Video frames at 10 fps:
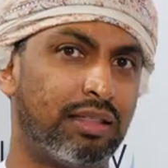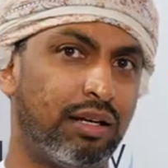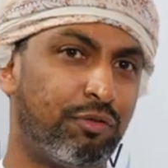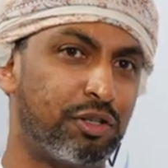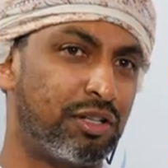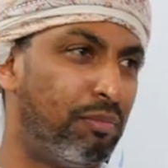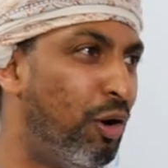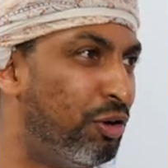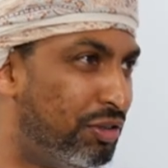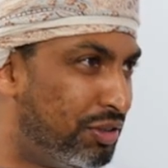think first I'm
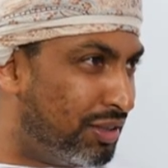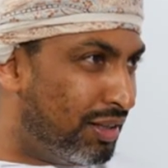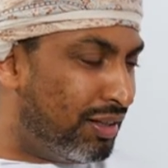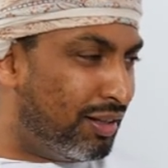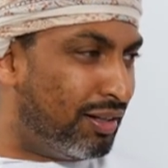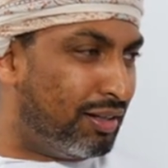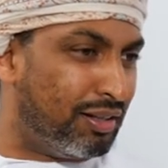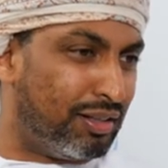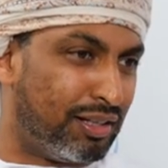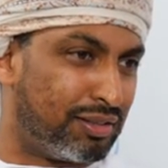honored
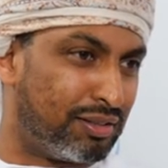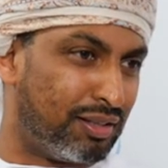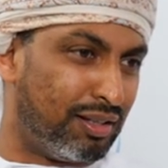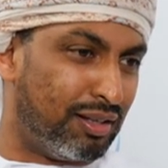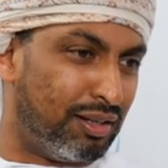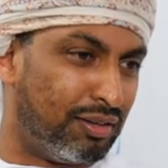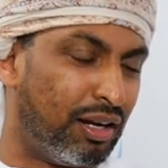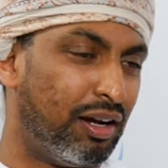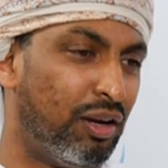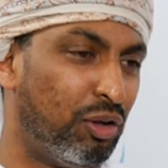that
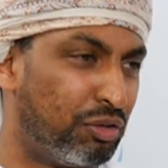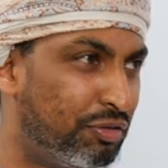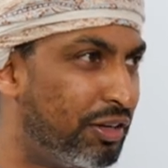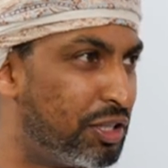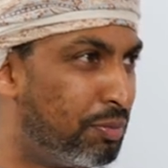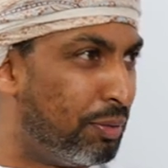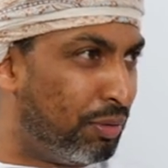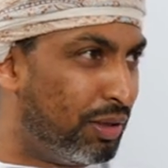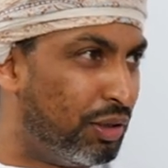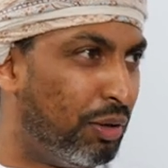there are a lot of great
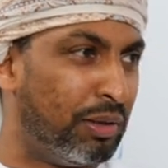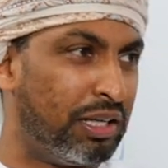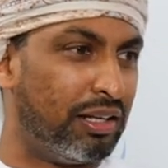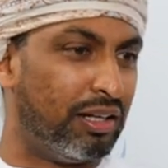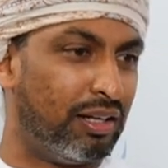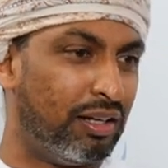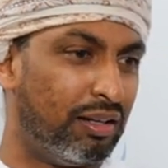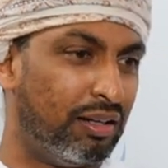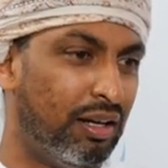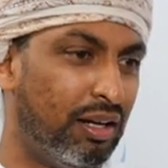people in Oman,
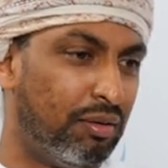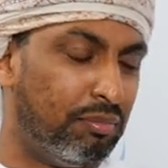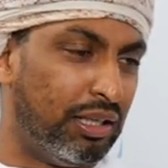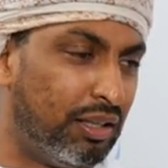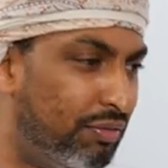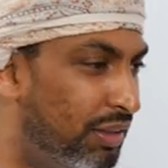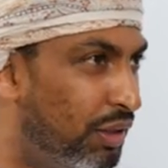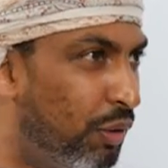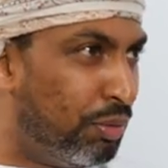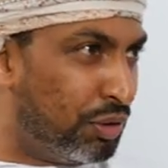and being given
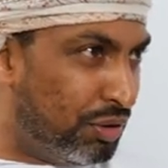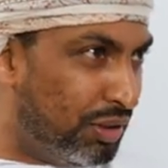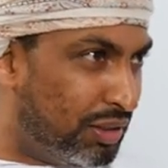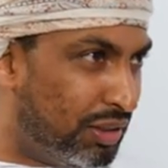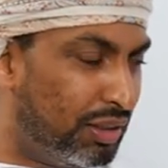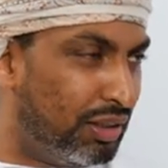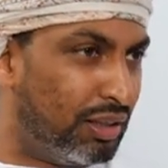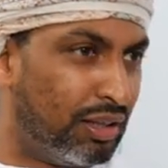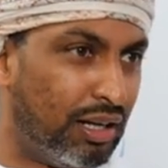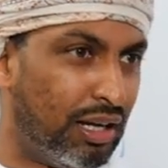the opportunity,
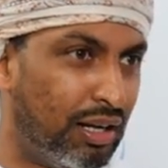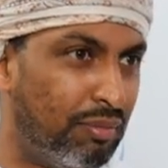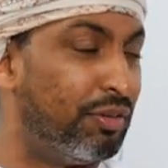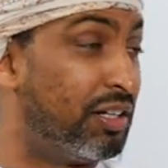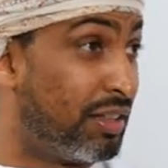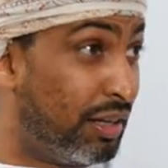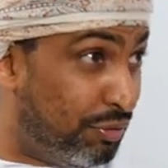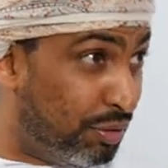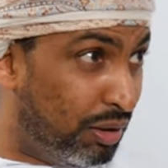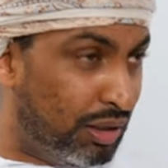I'm very
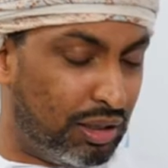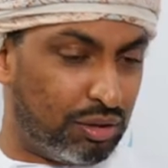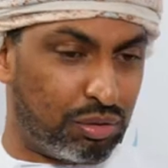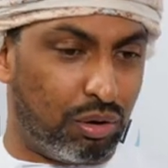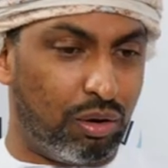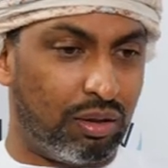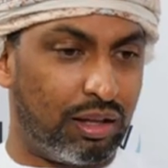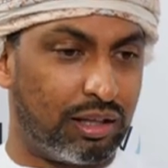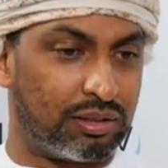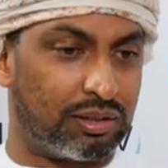thankful to all
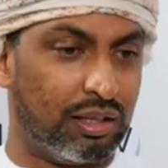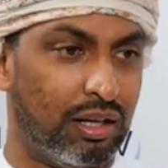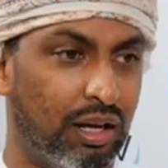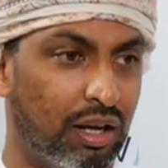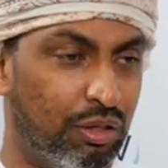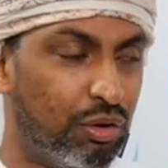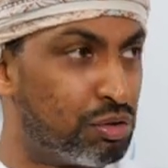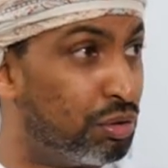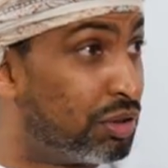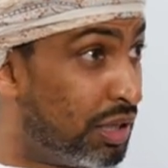that
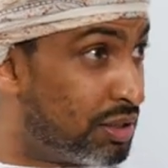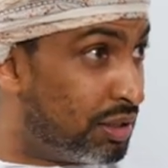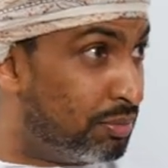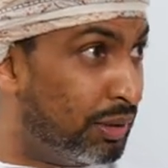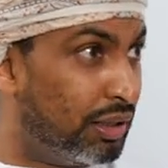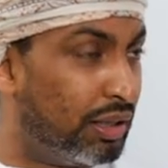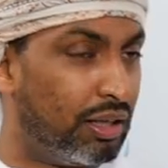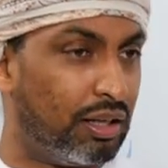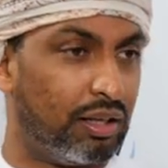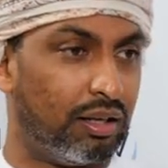those who trusted me
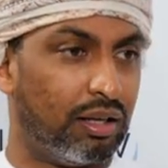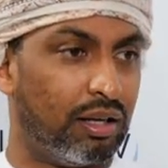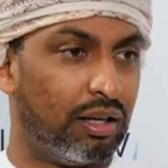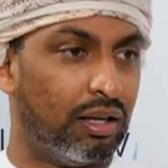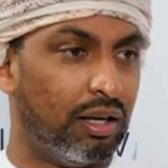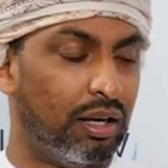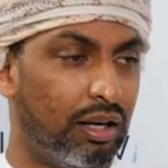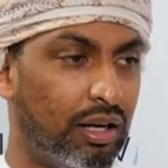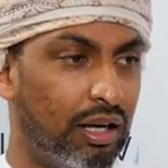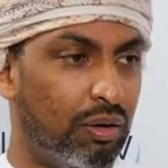
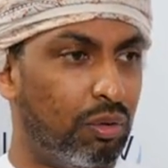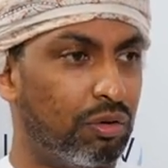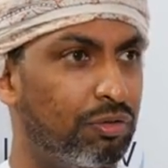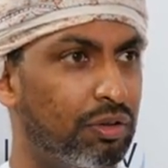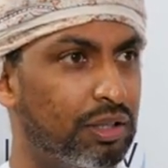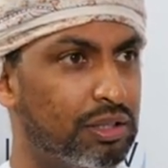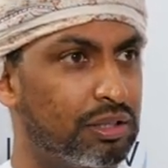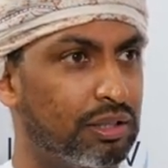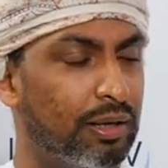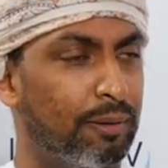and worked for this.